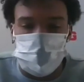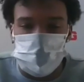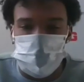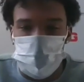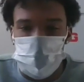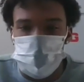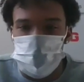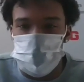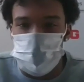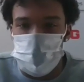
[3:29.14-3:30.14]
with those
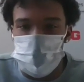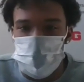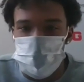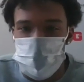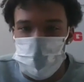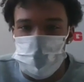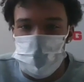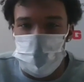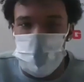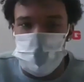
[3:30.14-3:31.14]
dudes putting up those records, you
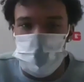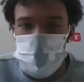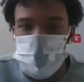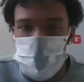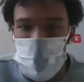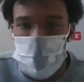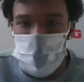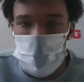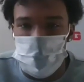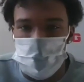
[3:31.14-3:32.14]
know, those are the people
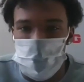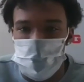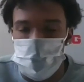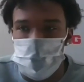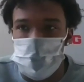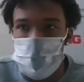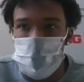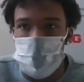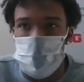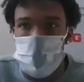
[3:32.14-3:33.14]
I looked up to
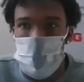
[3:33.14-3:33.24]
growing up.